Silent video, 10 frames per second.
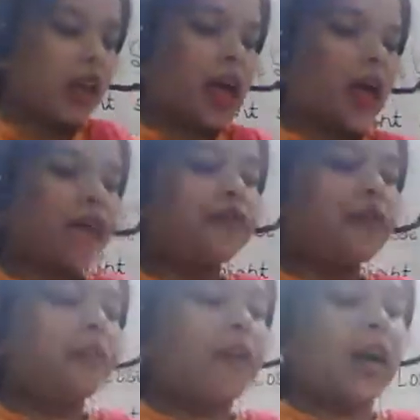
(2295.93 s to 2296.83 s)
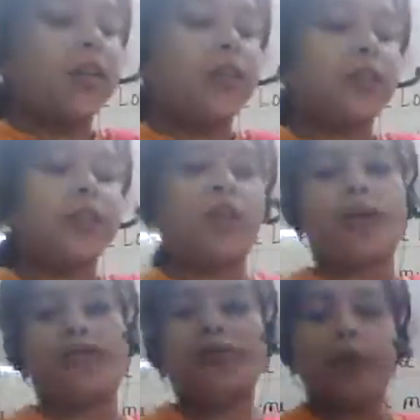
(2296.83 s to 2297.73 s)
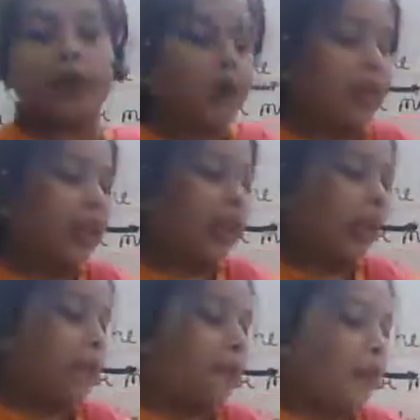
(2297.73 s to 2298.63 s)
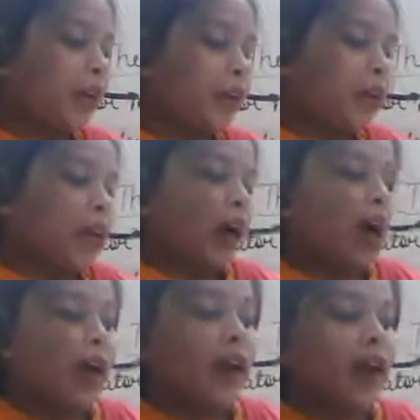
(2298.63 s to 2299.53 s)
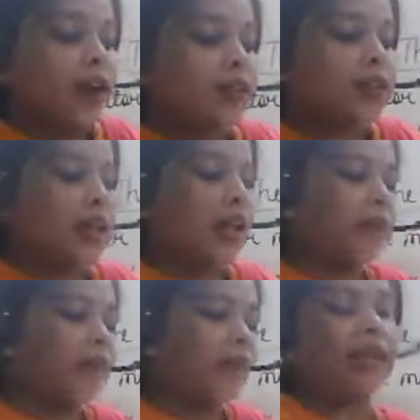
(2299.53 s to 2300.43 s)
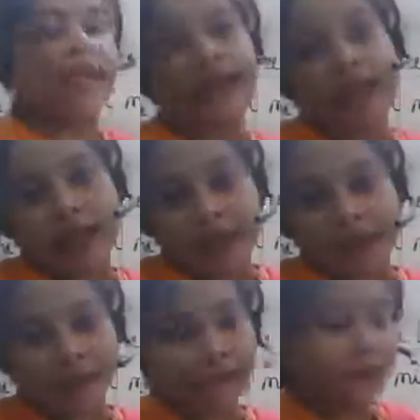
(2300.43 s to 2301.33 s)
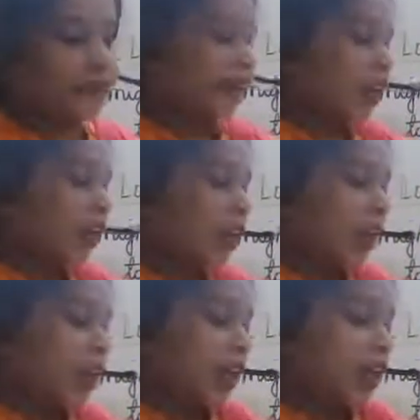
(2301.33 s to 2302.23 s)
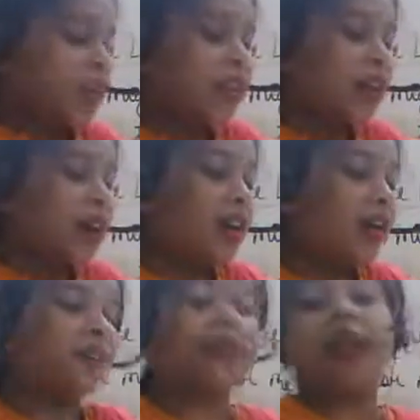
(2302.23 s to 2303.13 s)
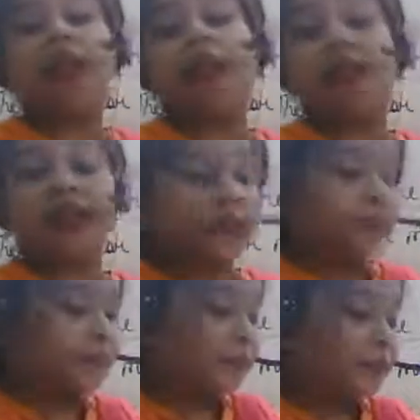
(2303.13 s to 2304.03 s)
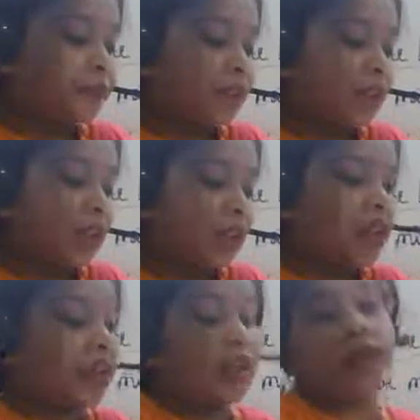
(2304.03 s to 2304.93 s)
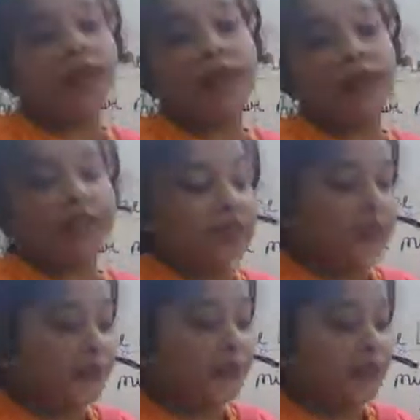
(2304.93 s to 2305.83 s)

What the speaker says: After months of knowing him, I ask him his name. Sahib e Alam, he announces.